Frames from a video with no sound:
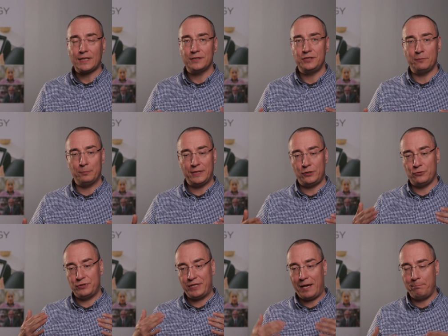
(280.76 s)
simply
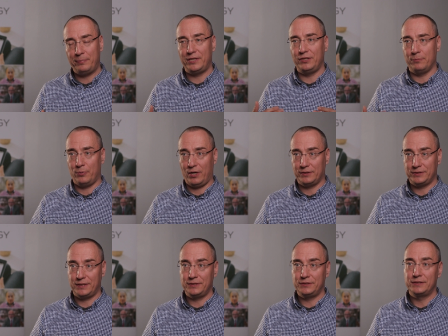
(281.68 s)
to dampen the
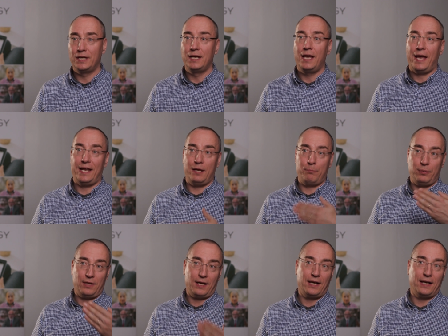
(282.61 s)
process and
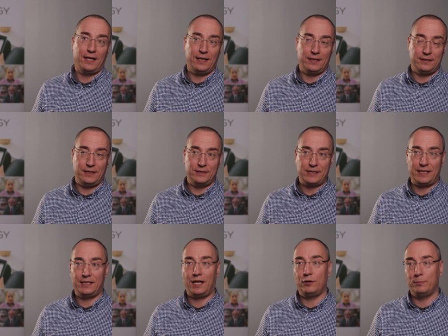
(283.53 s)
apply these
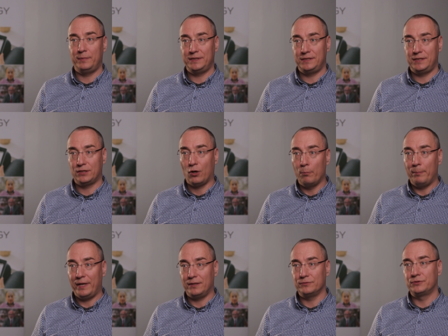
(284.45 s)
anti-obesity
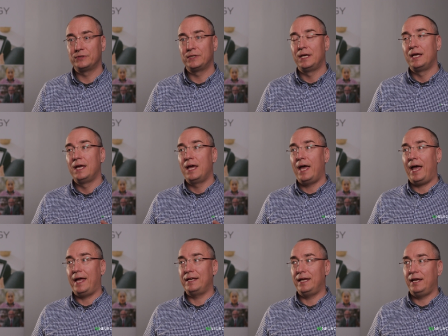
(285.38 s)
compounds.
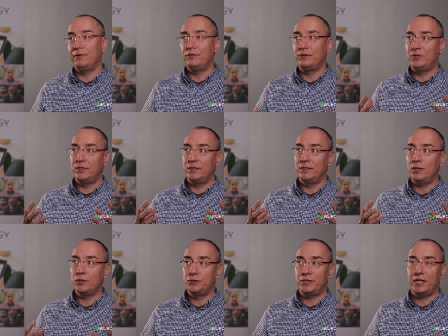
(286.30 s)
And if the
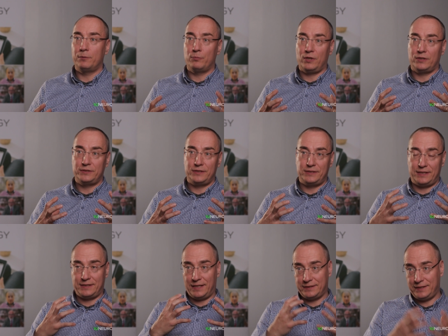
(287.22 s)
neurogenic process
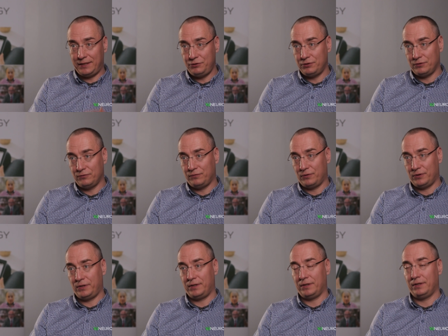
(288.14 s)
is essential
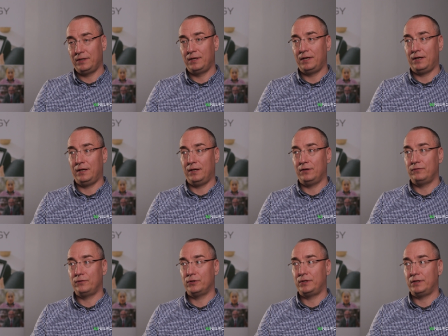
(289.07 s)
for their, uh,
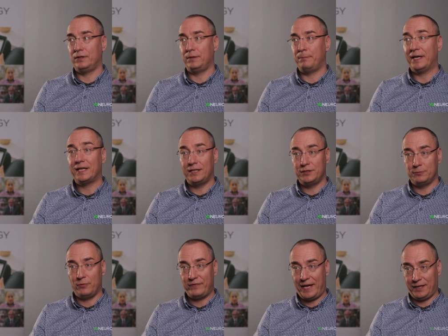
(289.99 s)
for their
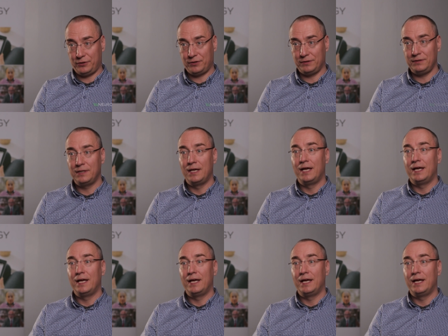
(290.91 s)
mechanism of action,